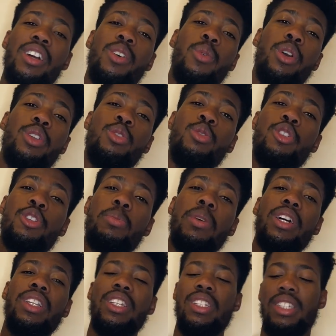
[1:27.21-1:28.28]
When you
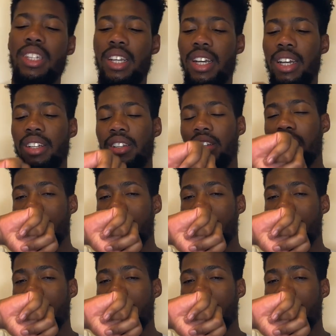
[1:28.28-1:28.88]
smell this thing on the